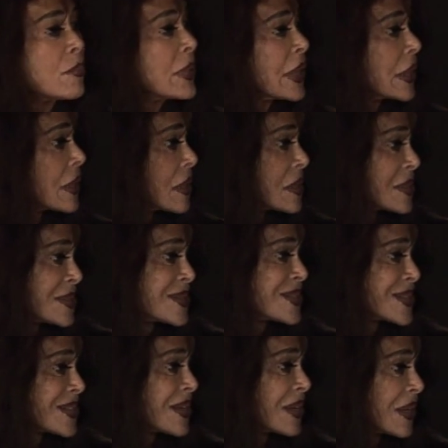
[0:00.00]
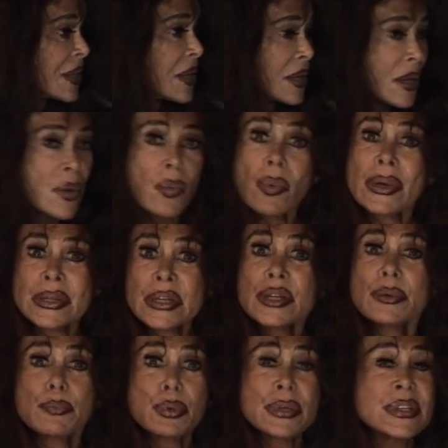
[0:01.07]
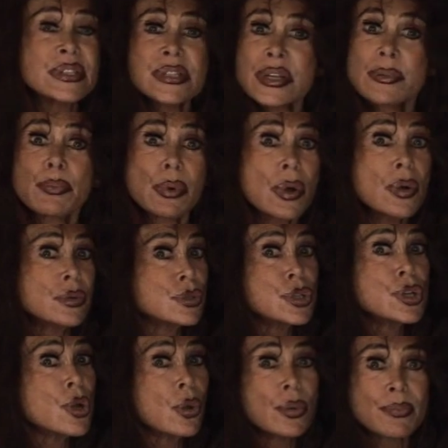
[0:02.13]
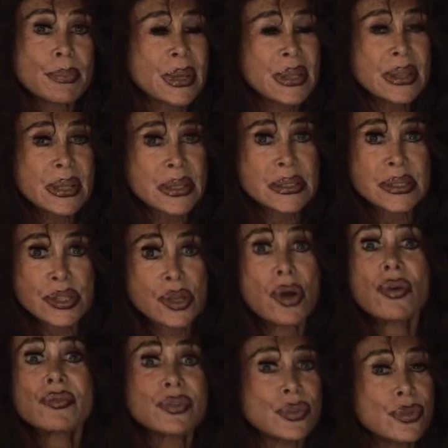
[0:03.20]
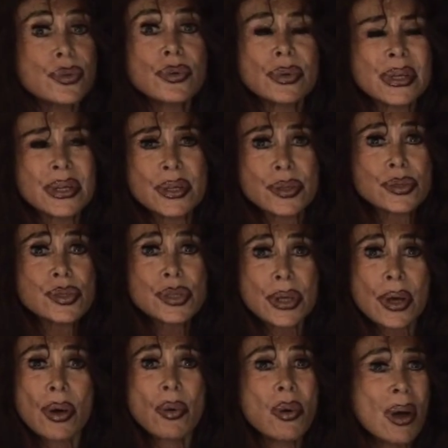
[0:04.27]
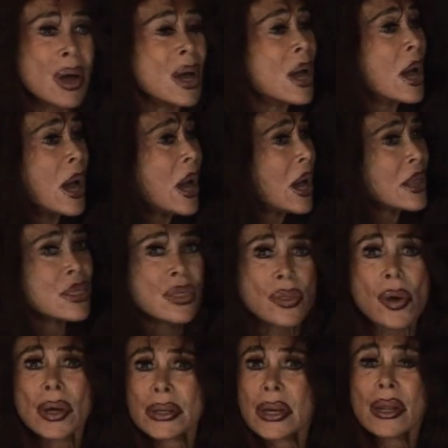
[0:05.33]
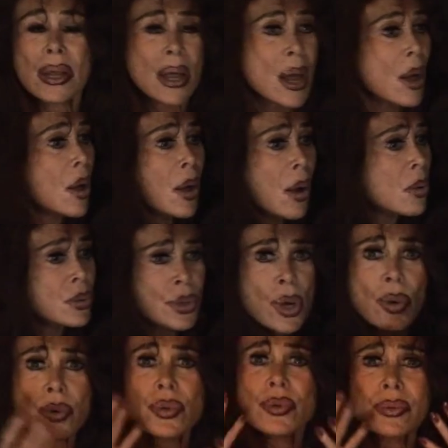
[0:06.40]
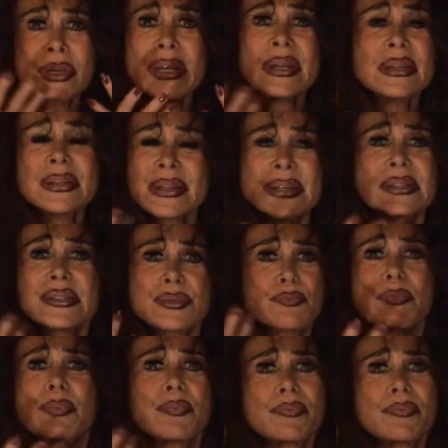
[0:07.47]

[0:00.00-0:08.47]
Because when Caprice Caprone told me this over 30 years ago, I thought, oh no, you need these